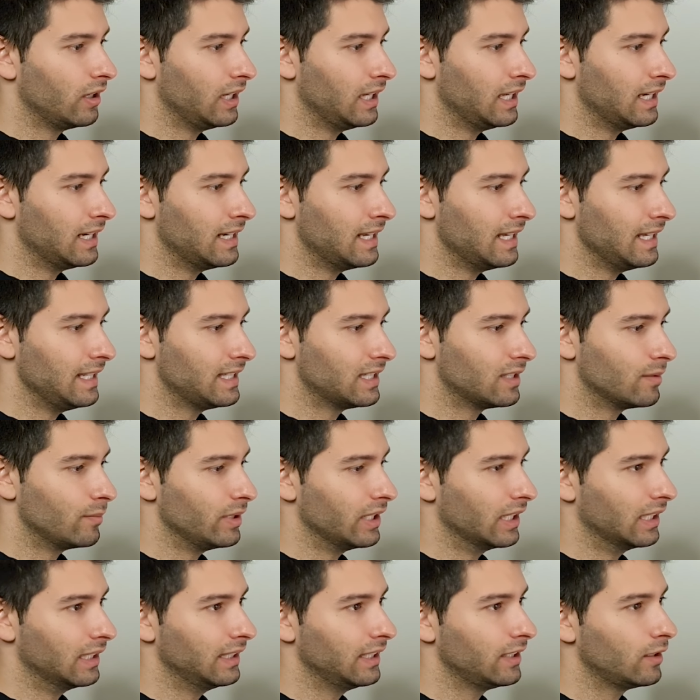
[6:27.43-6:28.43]
It needs to
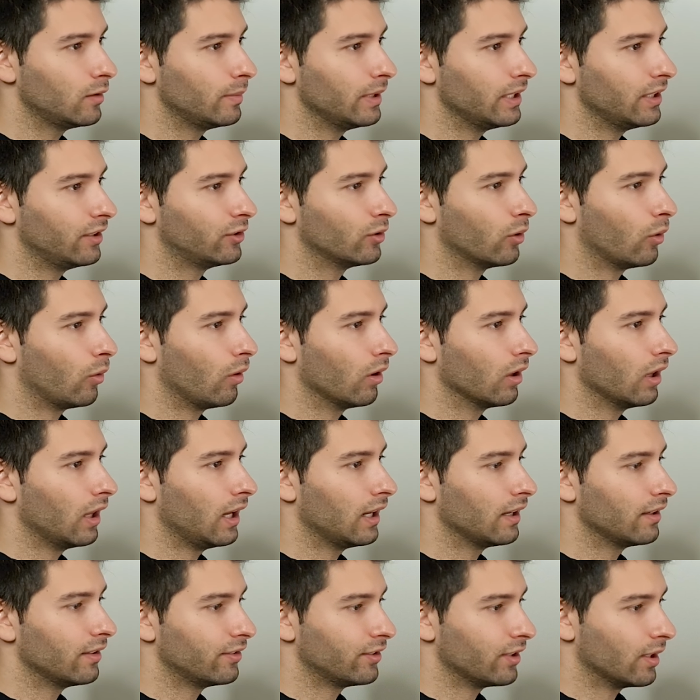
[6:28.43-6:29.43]
be a little bit
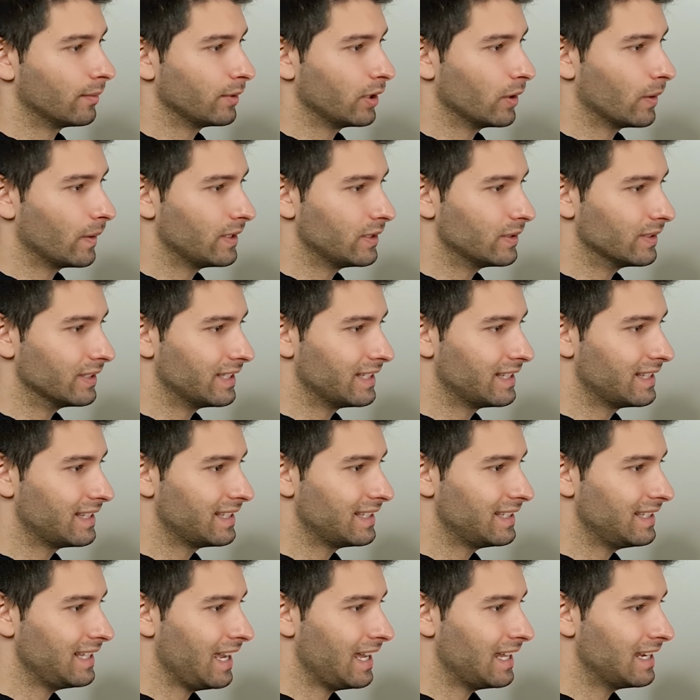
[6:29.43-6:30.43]
taller, so I'm going to
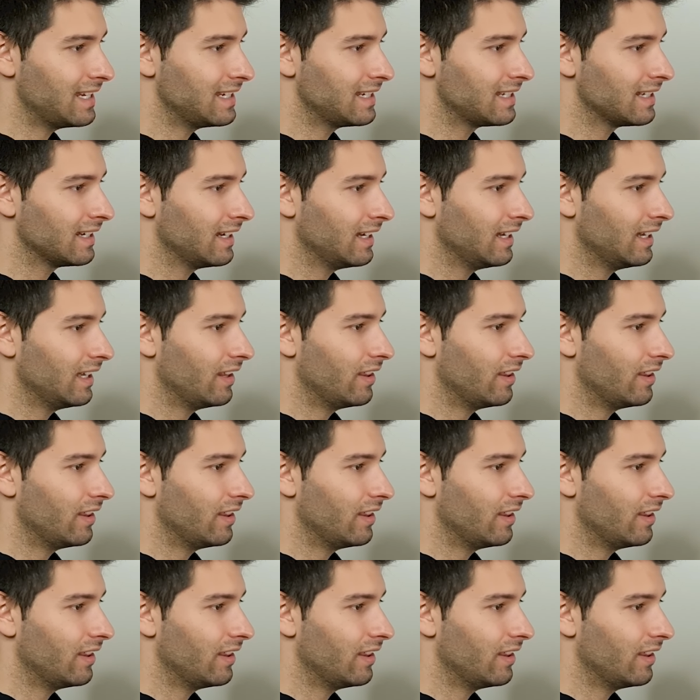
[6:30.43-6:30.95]
extend